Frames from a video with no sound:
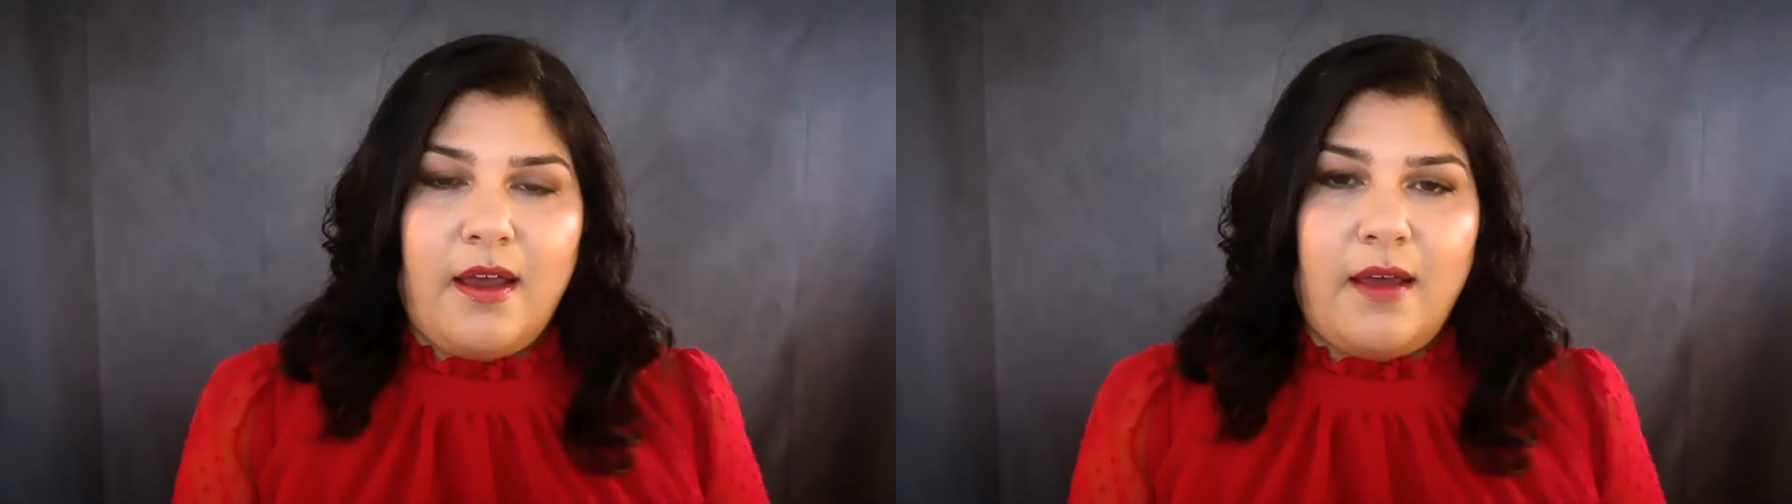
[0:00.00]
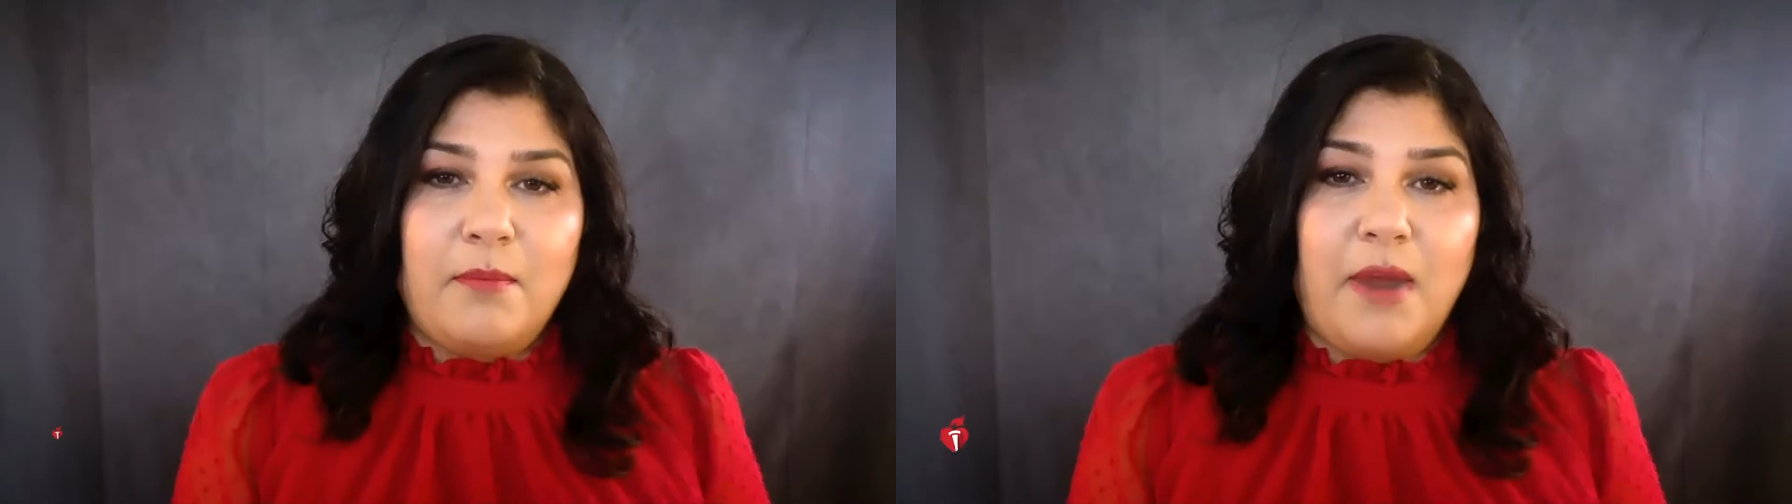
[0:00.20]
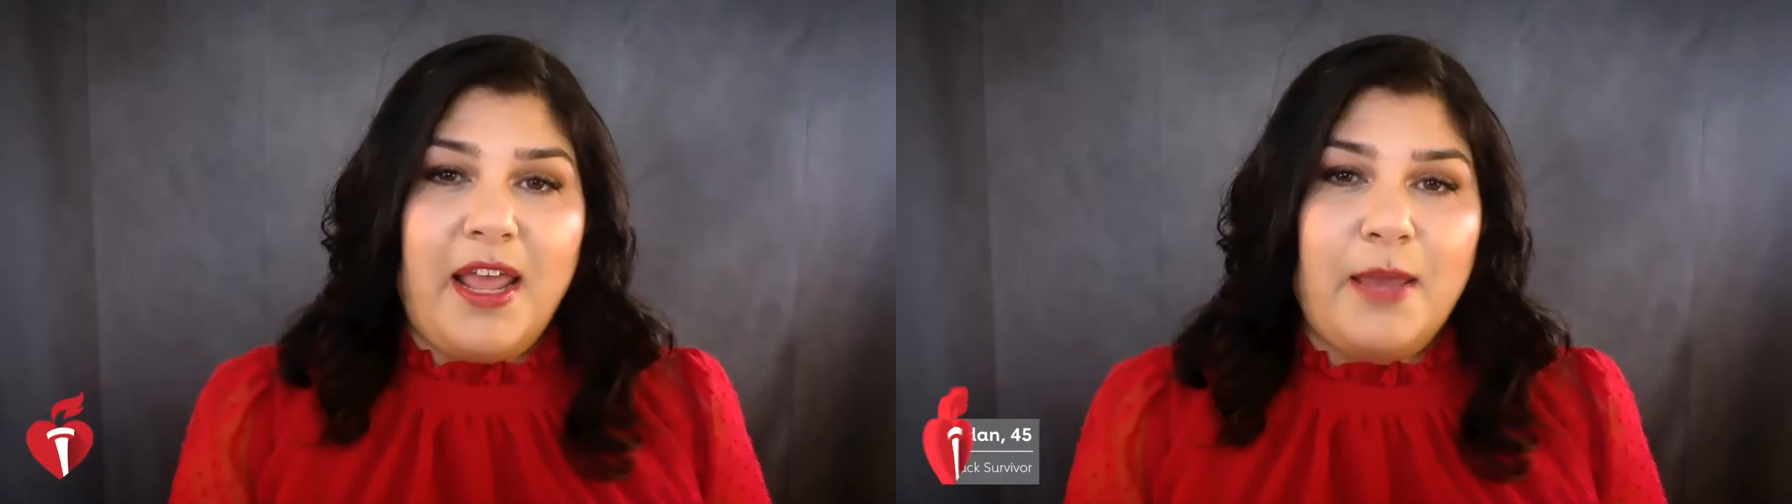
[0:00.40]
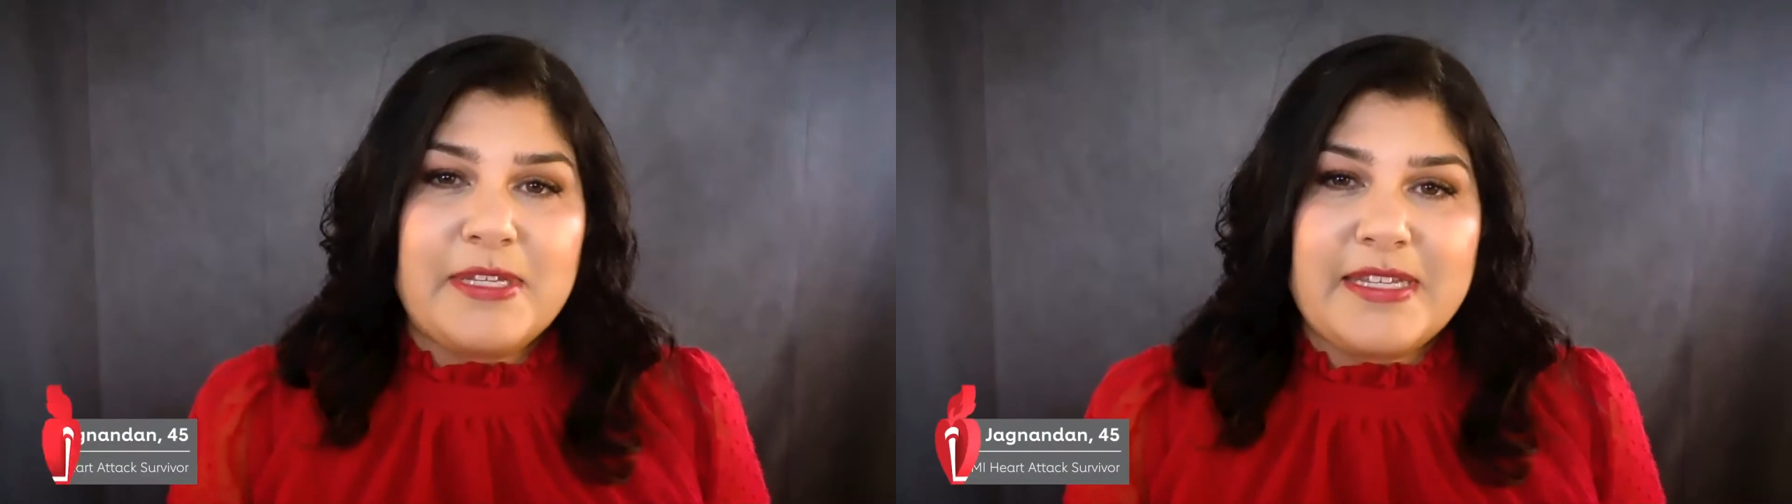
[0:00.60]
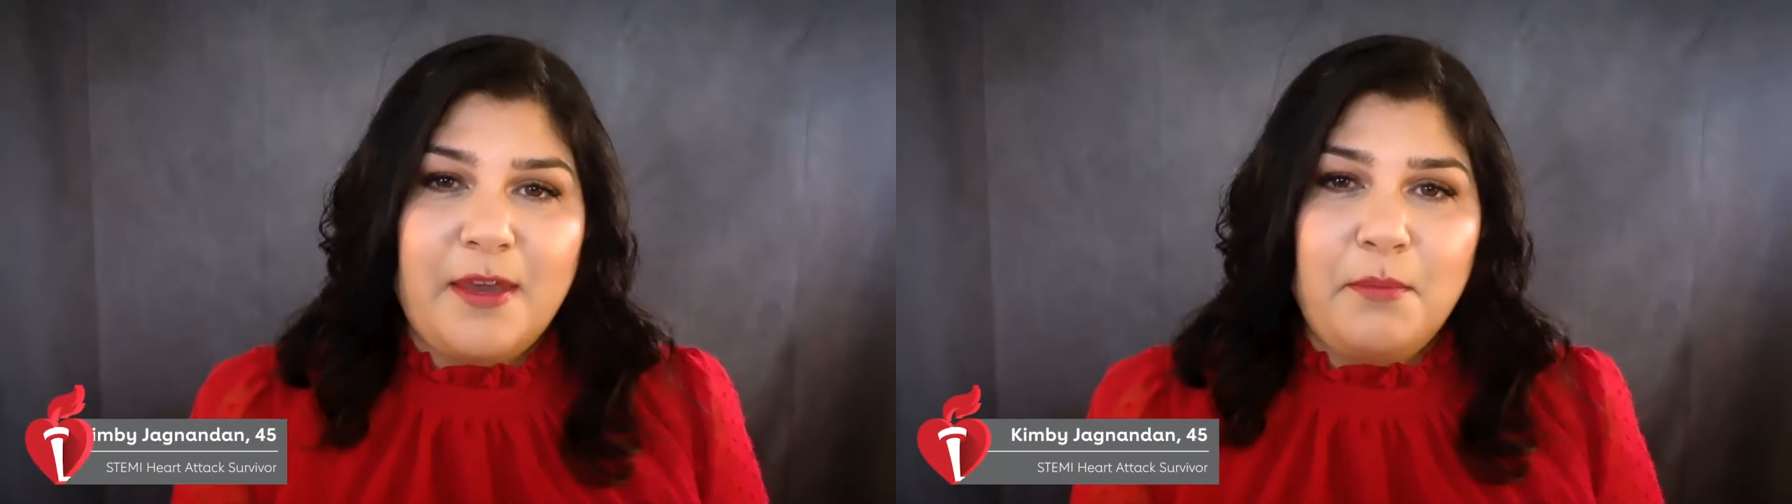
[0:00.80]
My name is
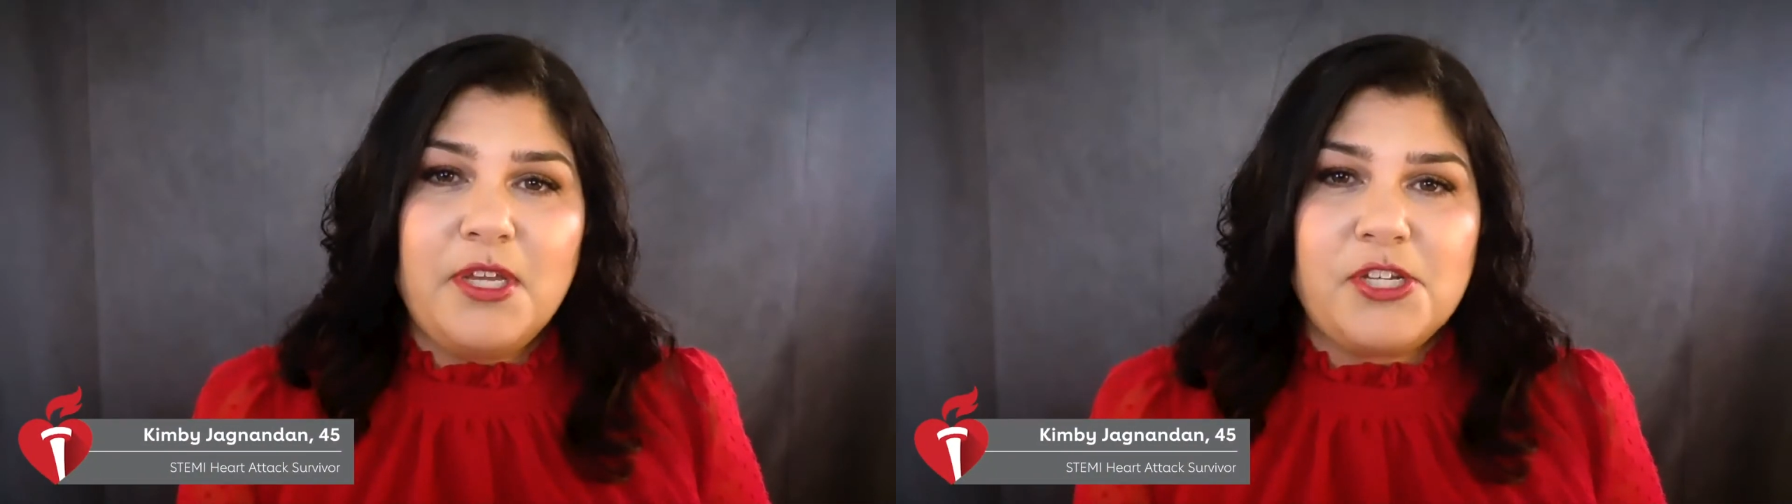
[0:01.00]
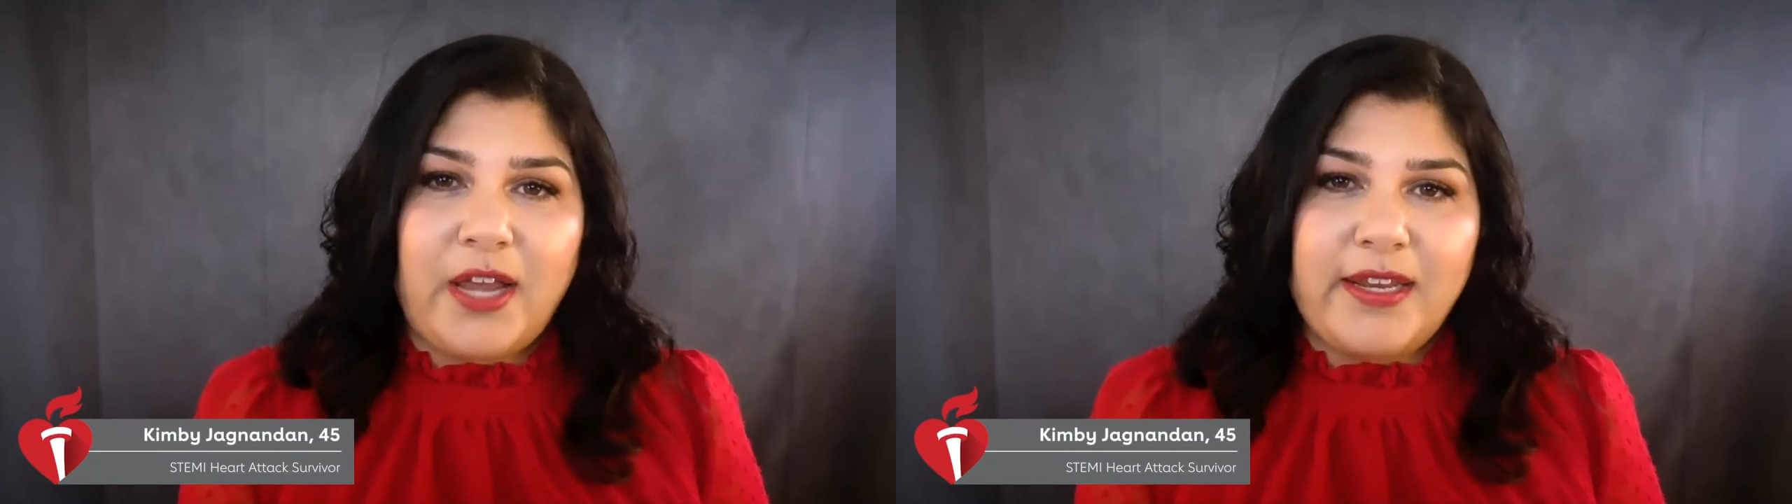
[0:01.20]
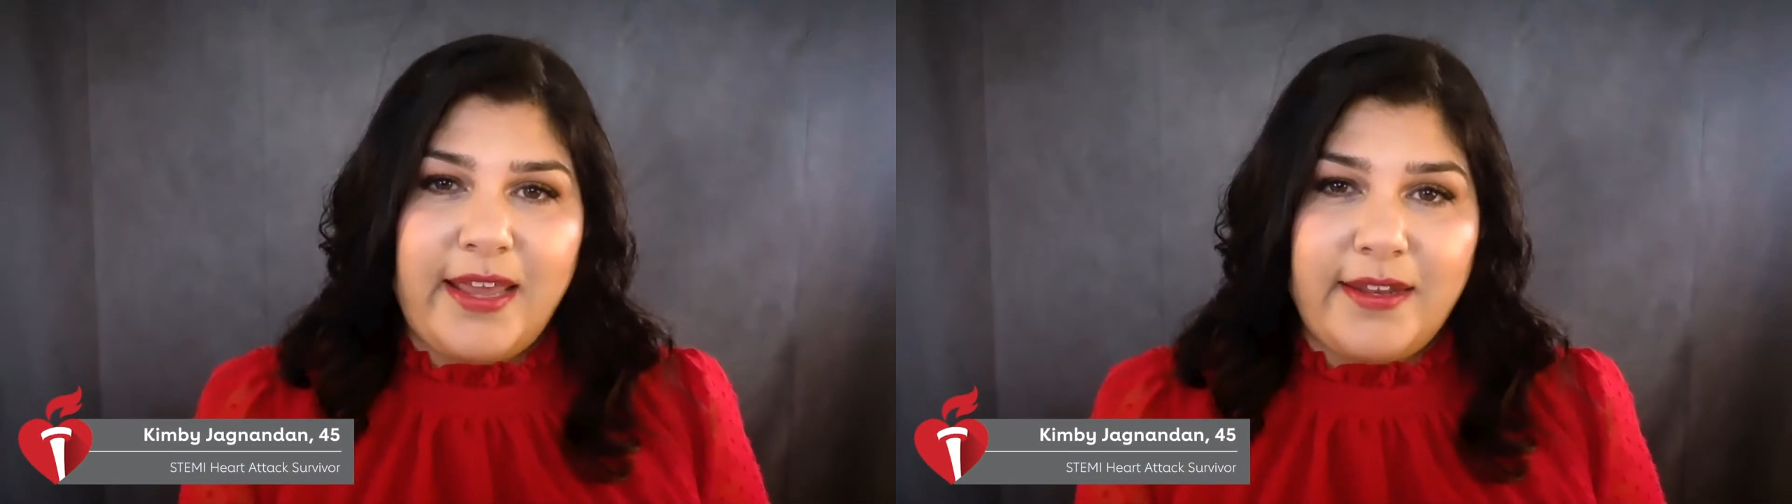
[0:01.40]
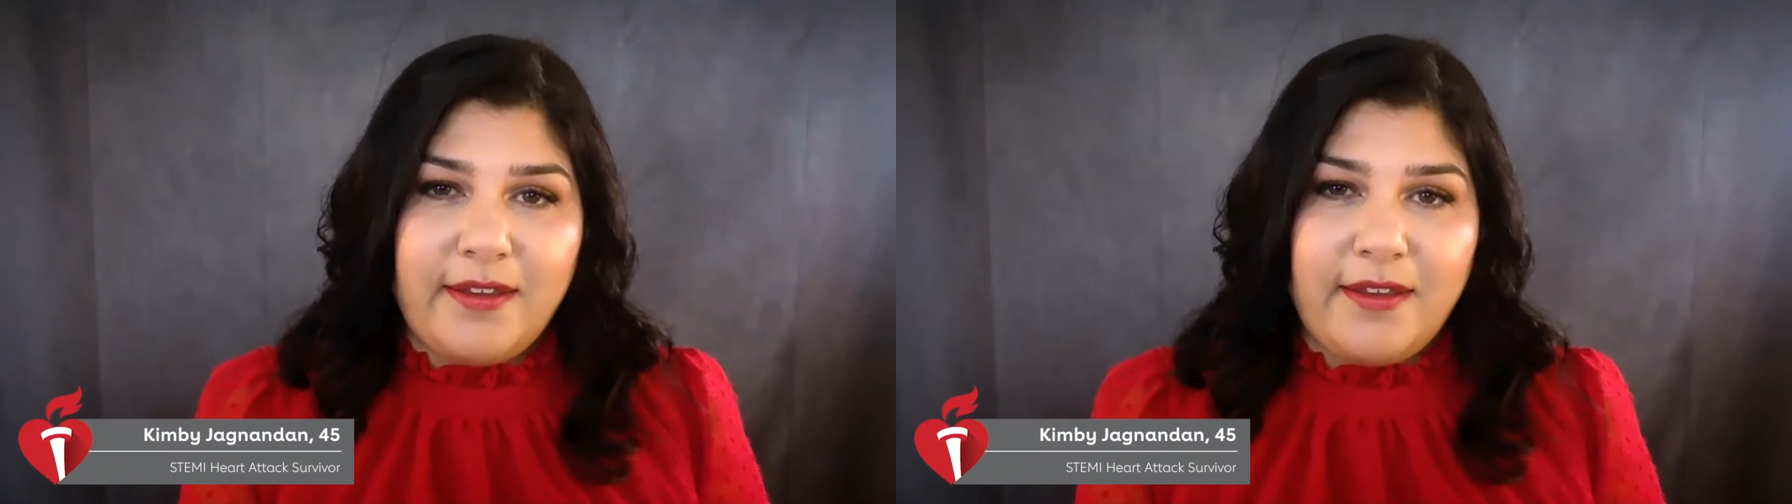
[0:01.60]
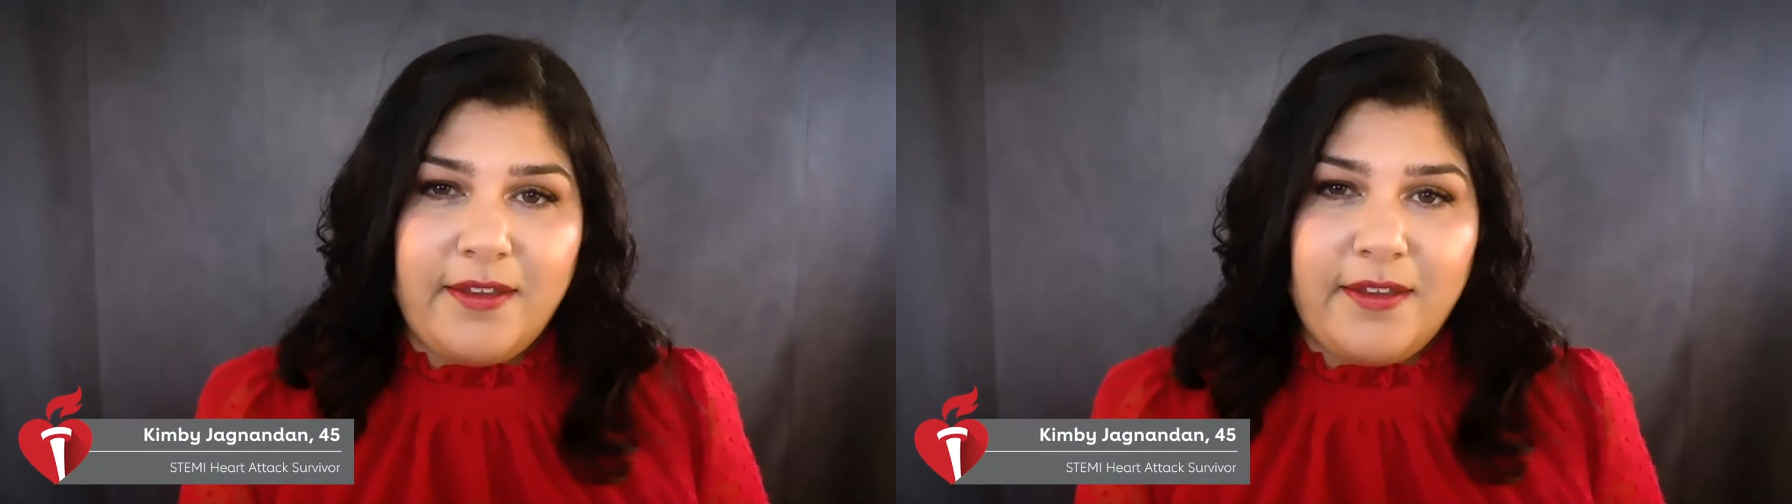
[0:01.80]
Kimby
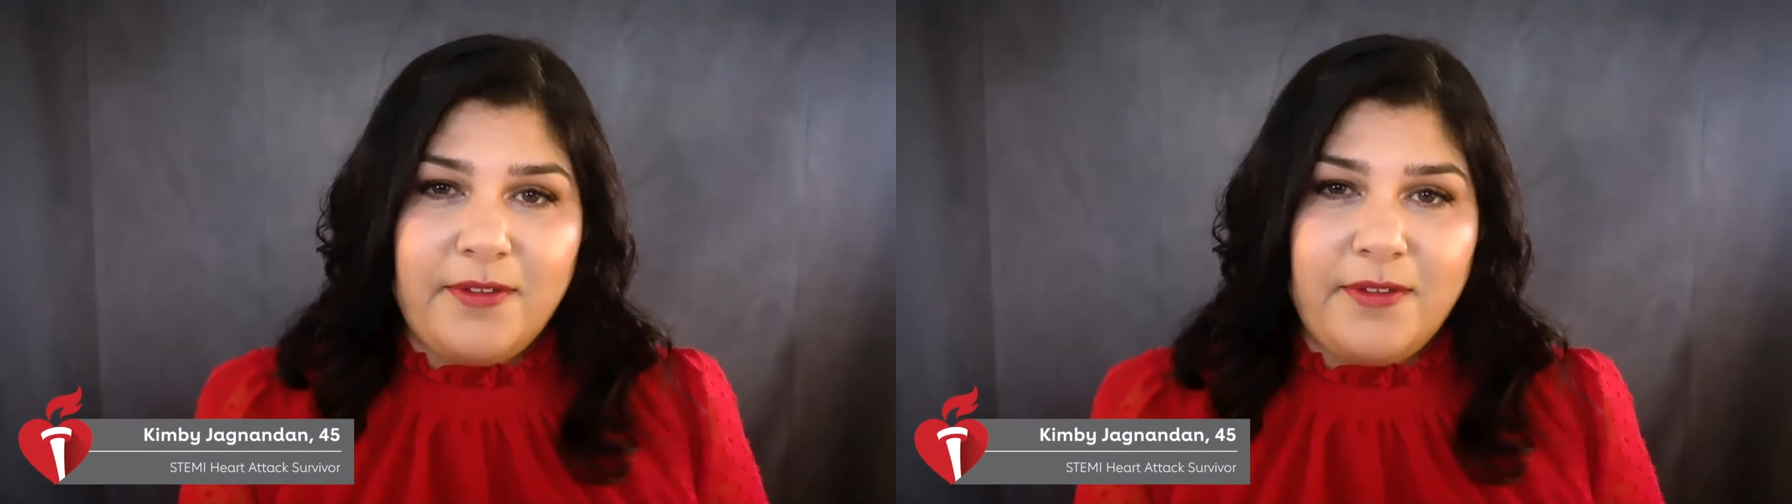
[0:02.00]
Jagnandan,